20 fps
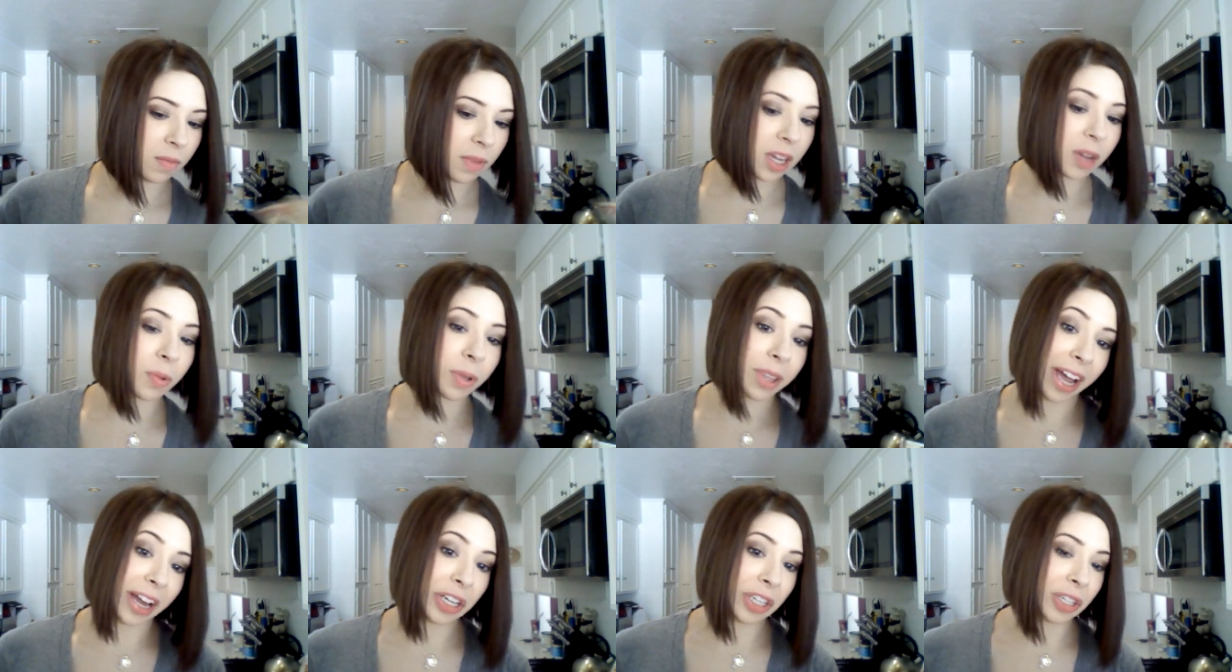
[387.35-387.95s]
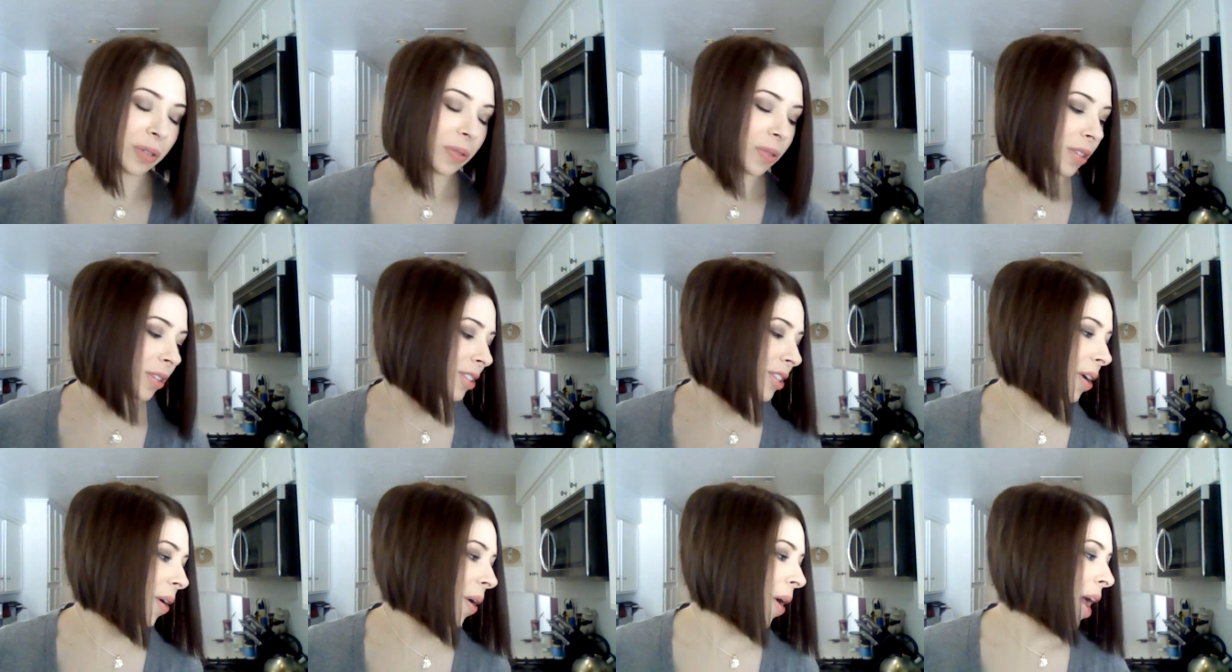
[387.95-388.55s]
eat with that juice
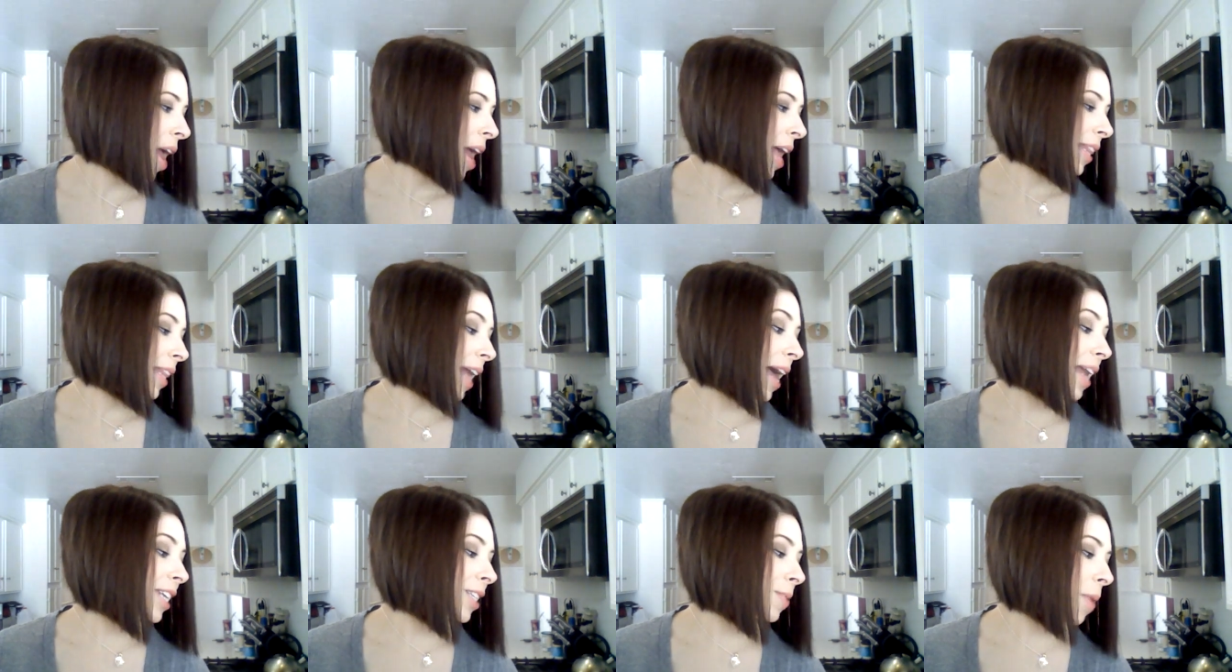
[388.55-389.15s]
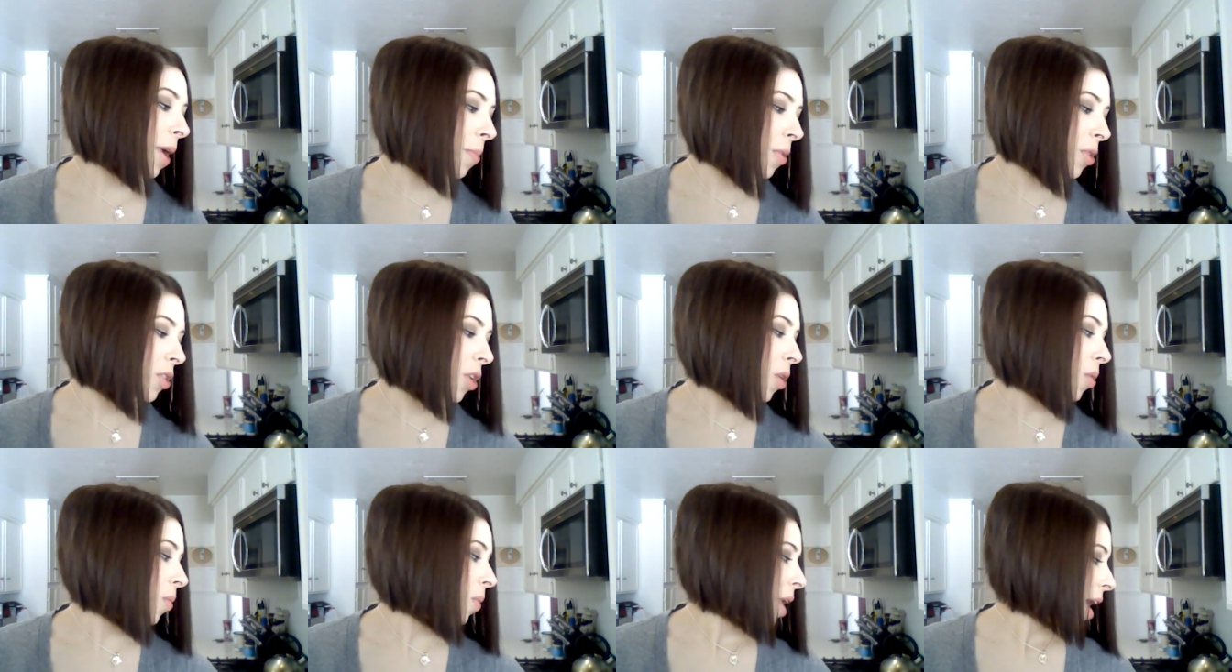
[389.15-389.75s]
so that is my
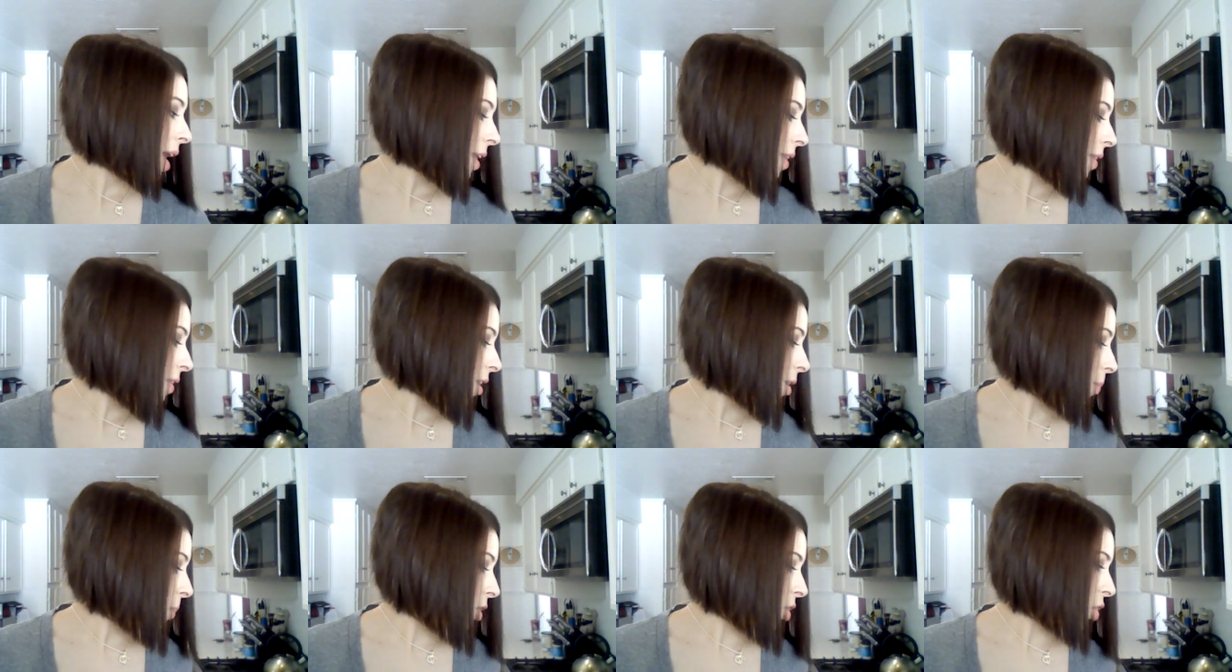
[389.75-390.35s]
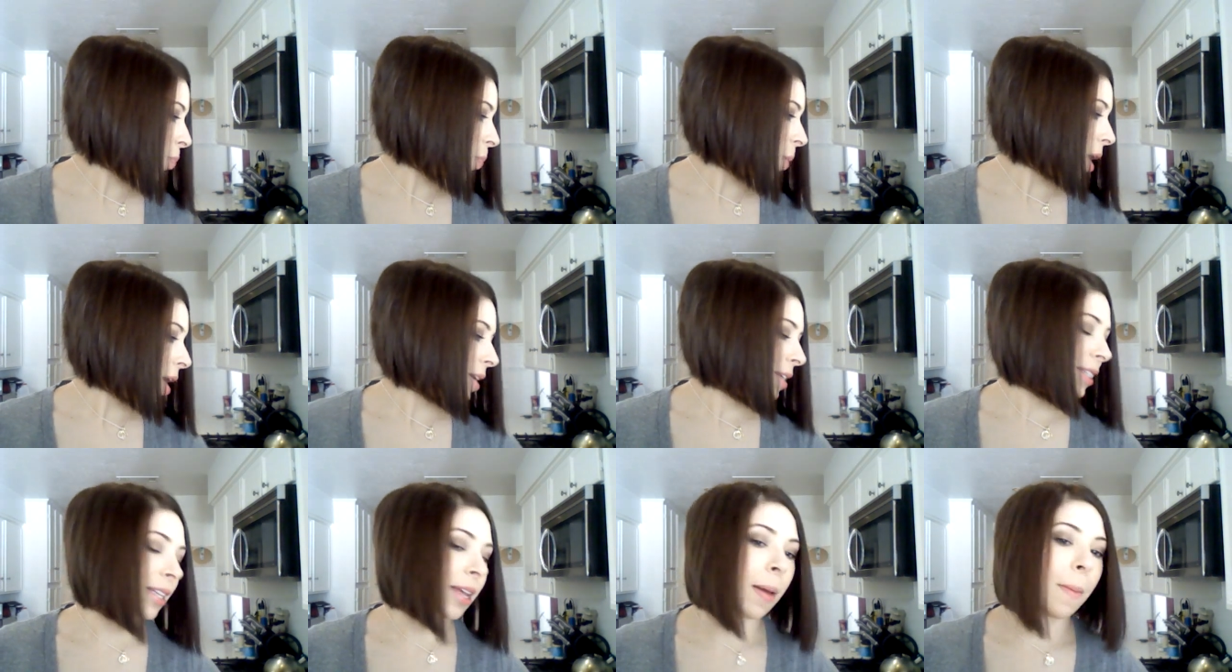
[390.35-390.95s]
bird oh the
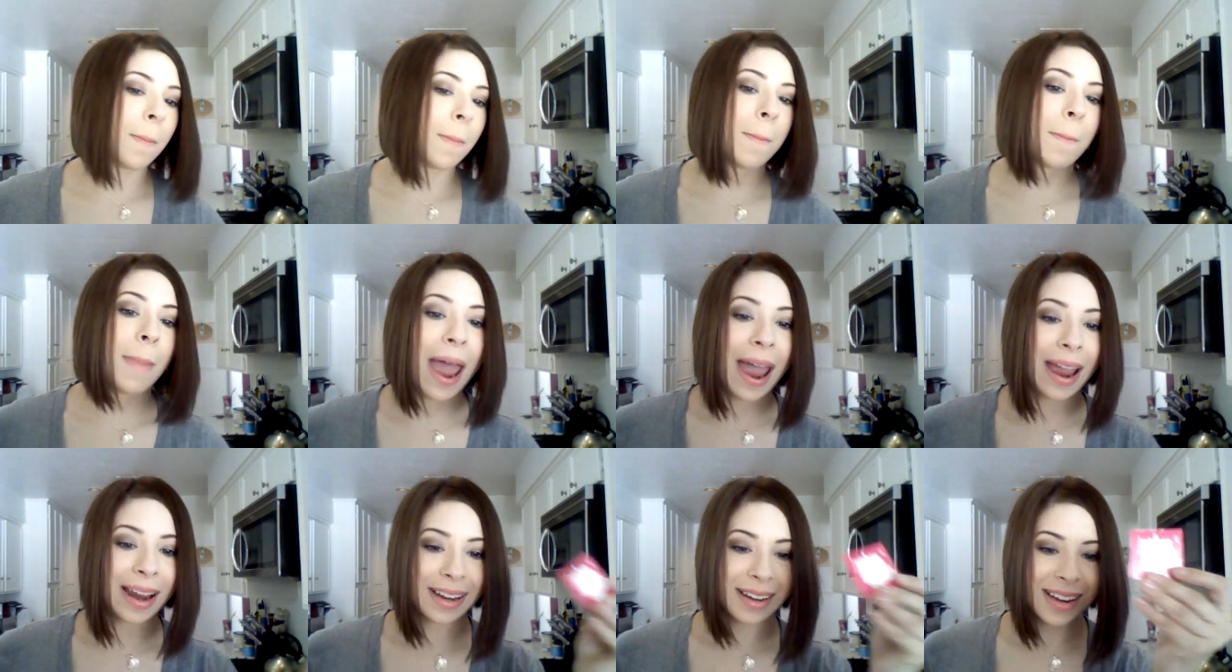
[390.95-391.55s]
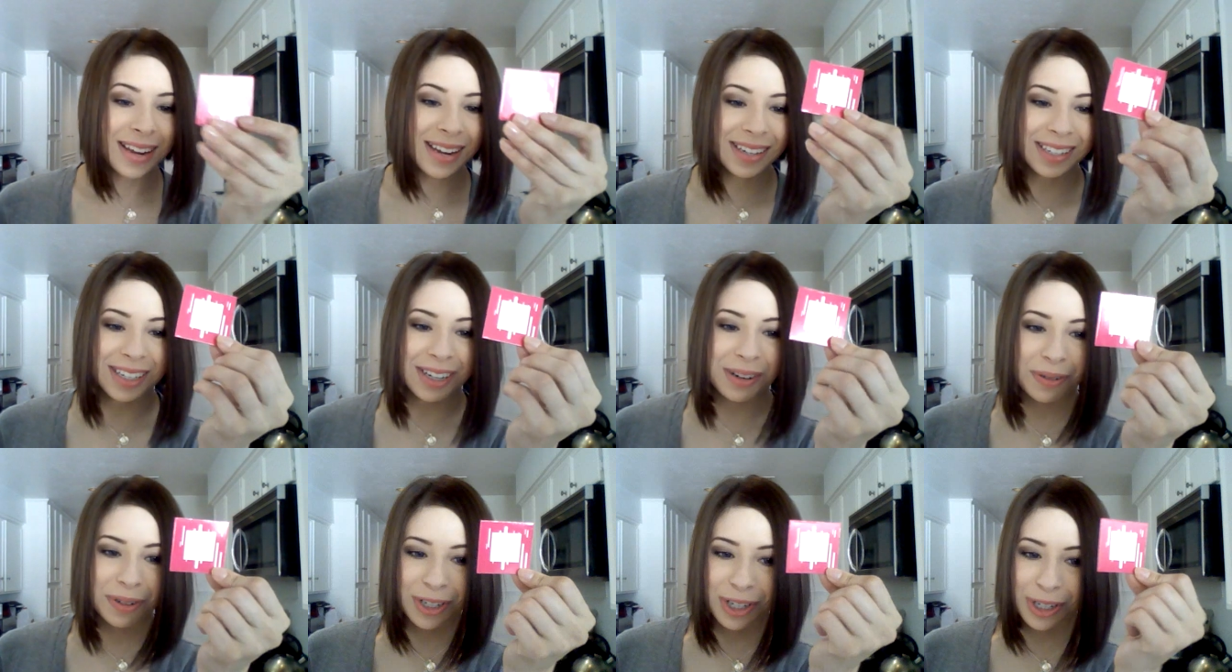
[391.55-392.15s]
Birchbox magnet
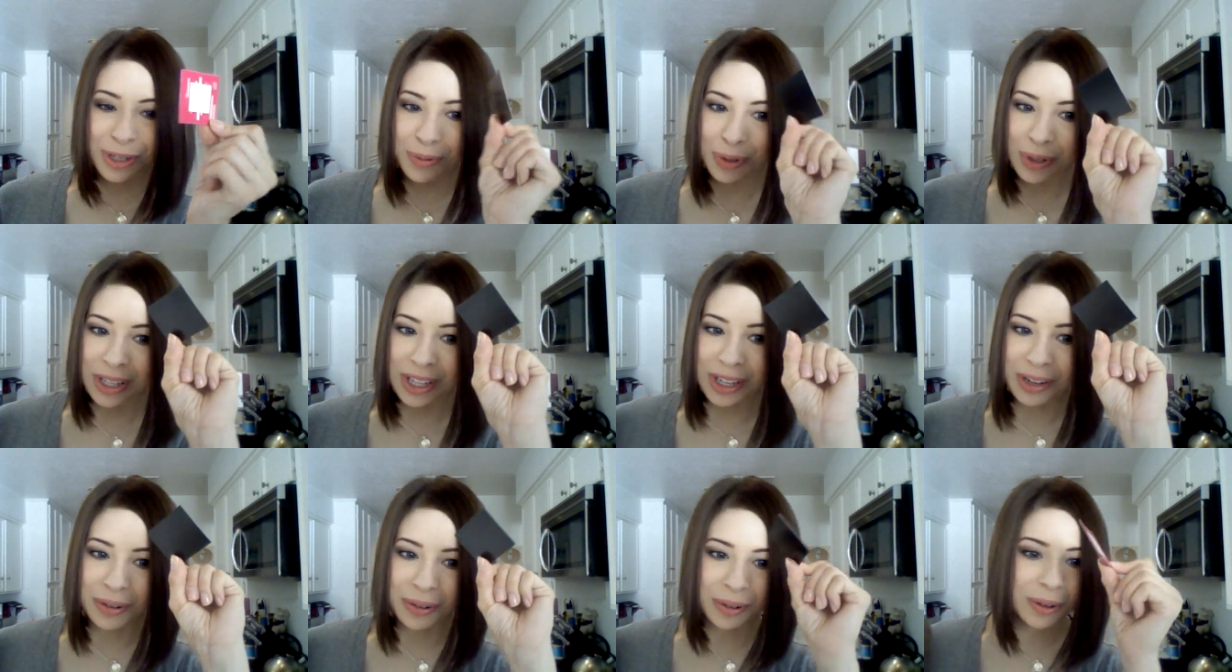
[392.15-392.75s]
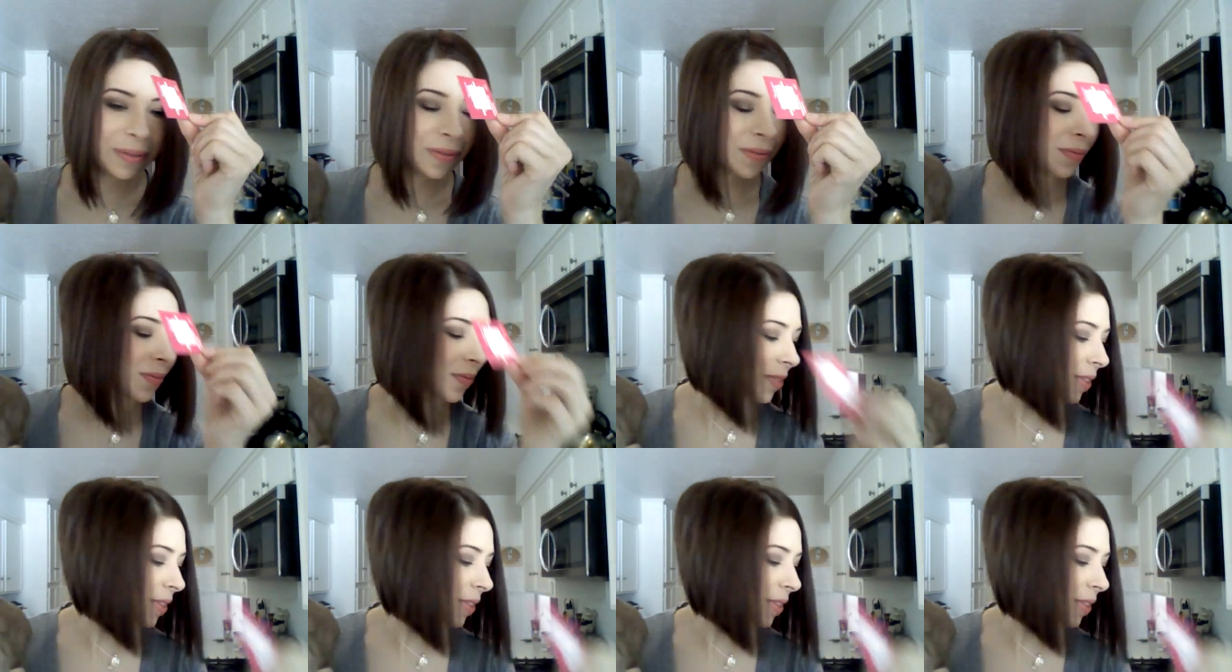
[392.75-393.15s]
which is really cool